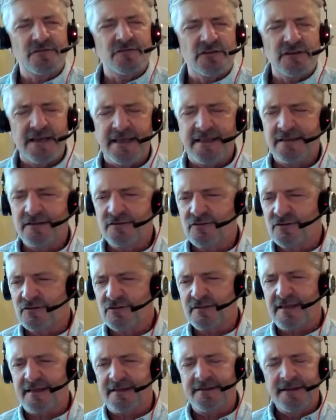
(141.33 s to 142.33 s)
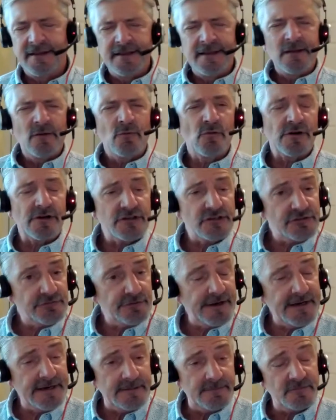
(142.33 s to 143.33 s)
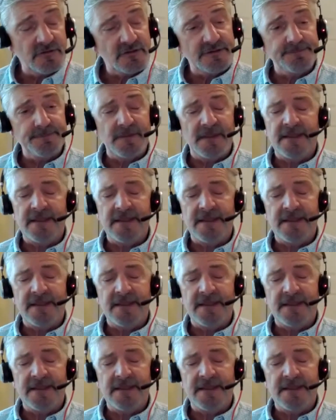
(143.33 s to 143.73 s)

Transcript: challenges that were extremes.